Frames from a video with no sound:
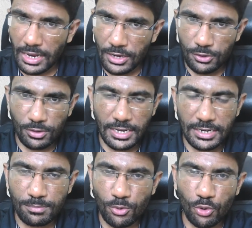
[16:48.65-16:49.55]
and you'll
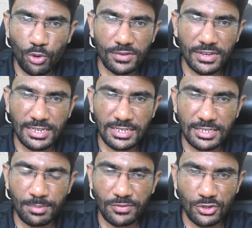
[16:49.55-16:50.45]
get more
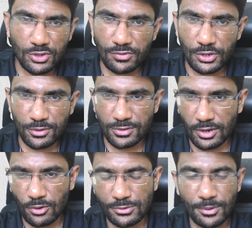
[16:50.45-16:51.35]
notifications in my future videos
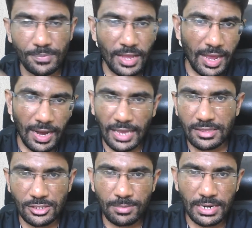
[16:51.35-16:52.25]
and also like
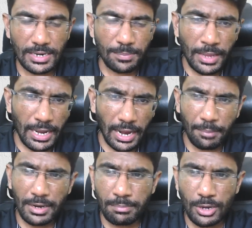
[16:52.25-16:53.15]
this button
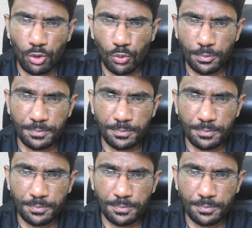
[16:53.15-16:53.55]
comment below